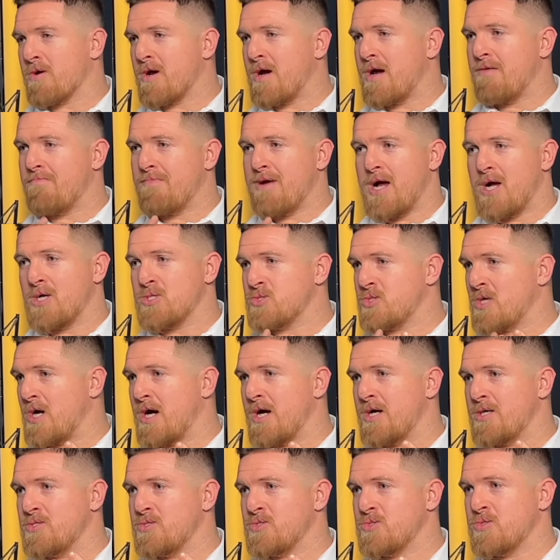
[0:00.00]
guy in math
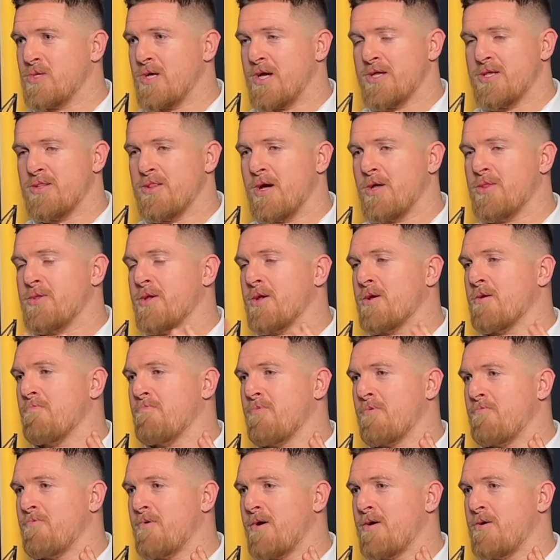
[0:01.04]
science, like, nothing can
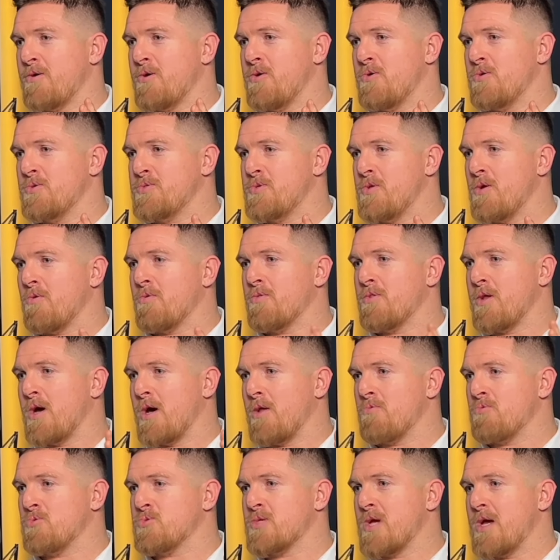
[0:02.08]
prepare you if you don't
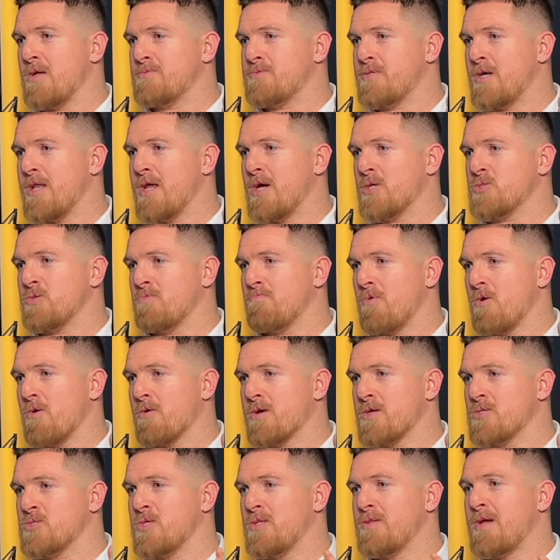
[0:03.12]
understand financial
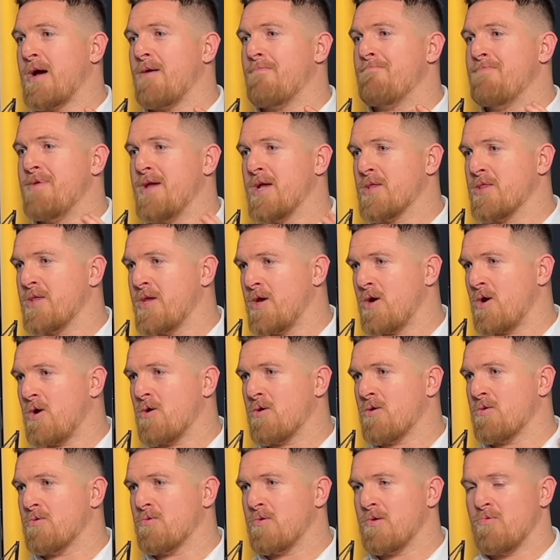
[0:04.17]
markets and how big they
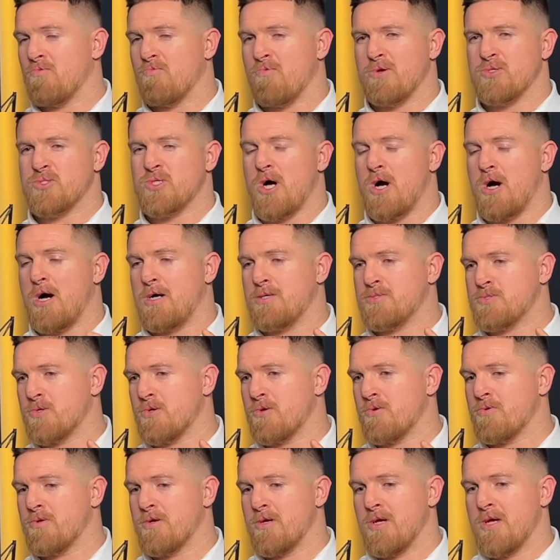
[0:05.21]
are, what's
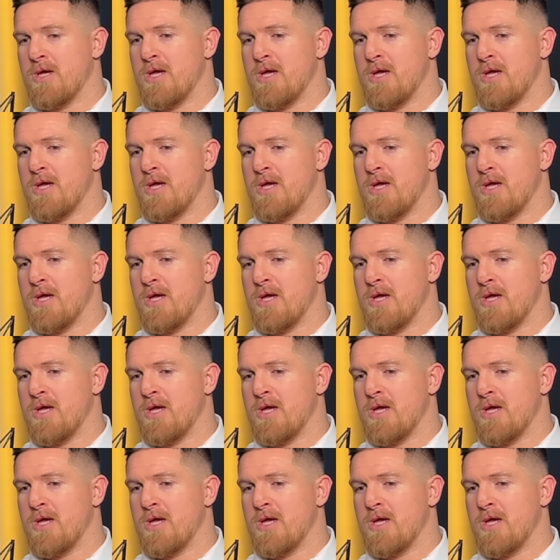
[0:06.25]
offered,